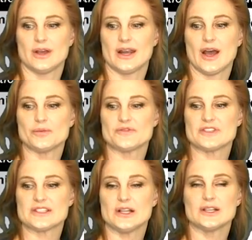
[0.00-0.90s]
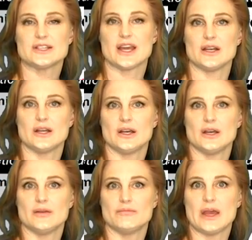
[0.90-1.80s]
and helps facilitate
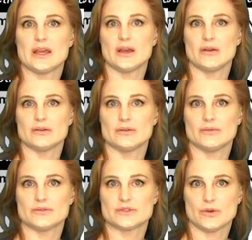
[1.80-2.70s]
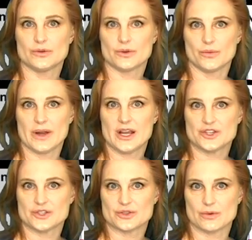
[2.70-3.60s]
making solar or
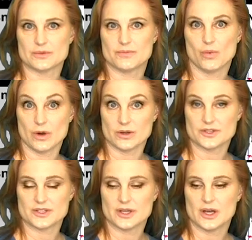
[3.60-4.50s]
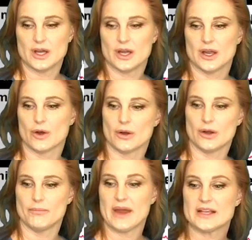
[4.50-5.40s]
radiation storms worse, or
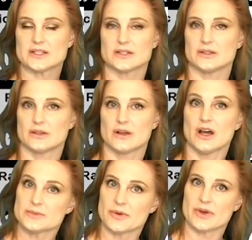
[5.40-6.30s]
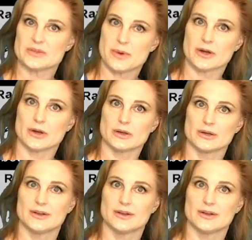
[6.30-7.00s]
makes cosmic rays better.